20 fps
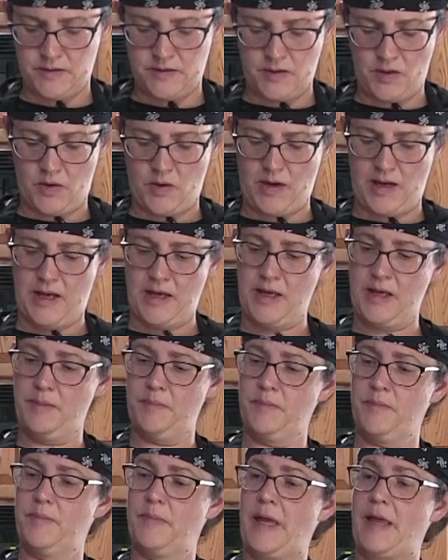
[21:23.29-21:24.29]

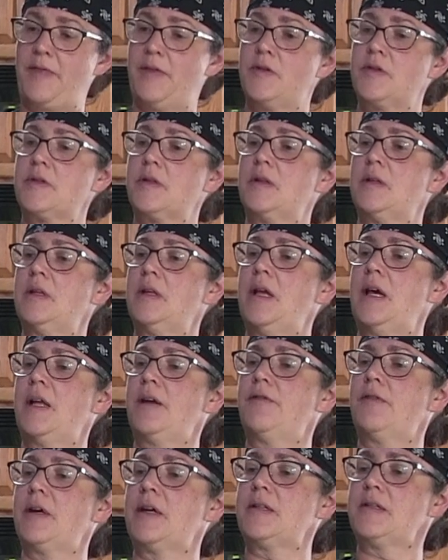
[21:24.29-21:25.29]
and there's a lot
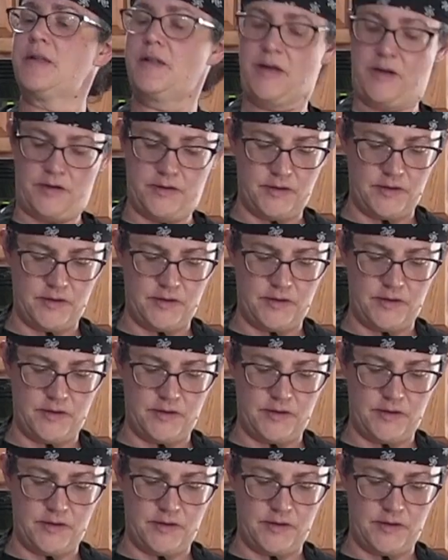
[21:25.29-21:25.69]
of rice in there,